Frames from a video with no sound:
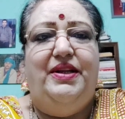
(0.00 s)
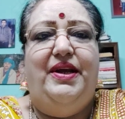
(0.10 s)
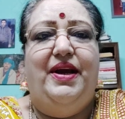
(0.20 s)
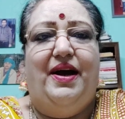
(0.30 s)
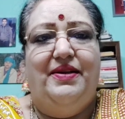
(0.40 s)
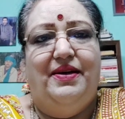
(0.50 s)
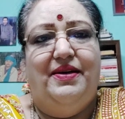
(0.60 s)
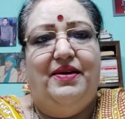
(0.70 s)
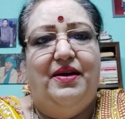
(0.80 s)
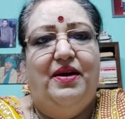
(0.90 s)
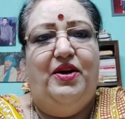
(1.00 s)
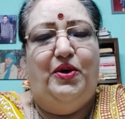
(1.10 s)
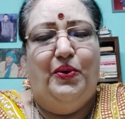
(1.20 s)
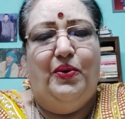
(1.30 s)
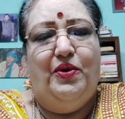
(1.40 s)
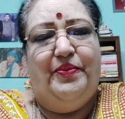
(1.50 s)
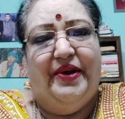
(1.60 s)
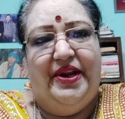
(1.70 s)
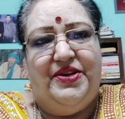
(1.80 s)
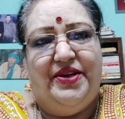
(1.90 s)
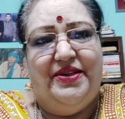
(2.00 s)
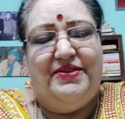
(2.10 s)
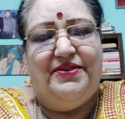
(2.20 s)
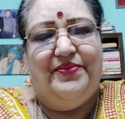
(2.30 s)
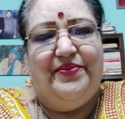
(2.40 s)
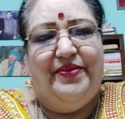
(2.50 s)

the other two Upanishads.